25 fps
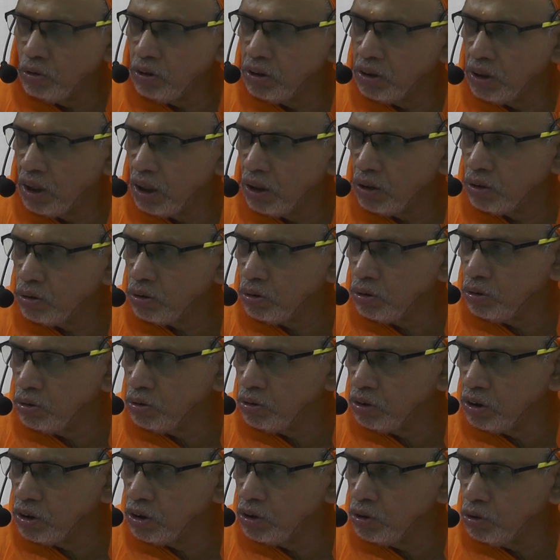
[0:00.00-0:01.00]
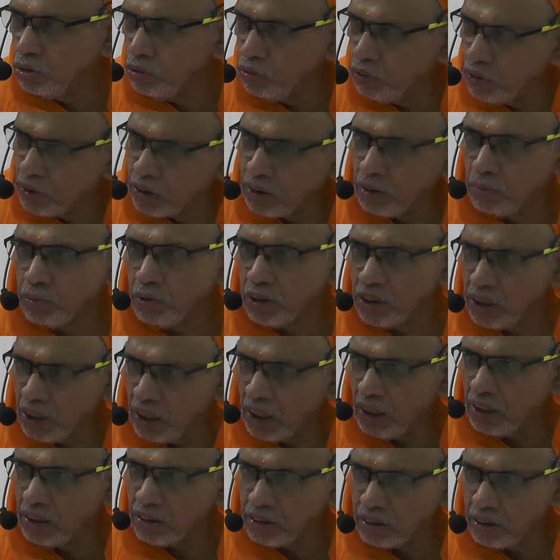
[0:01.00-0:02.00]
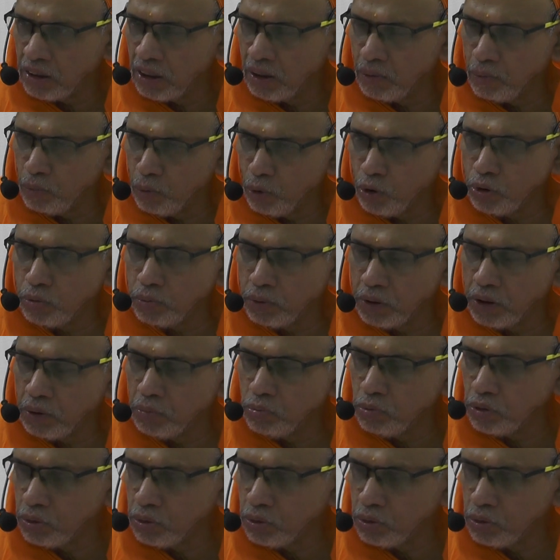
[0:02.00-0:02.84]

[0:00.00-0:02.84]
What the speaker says: is also using you for something else, then both become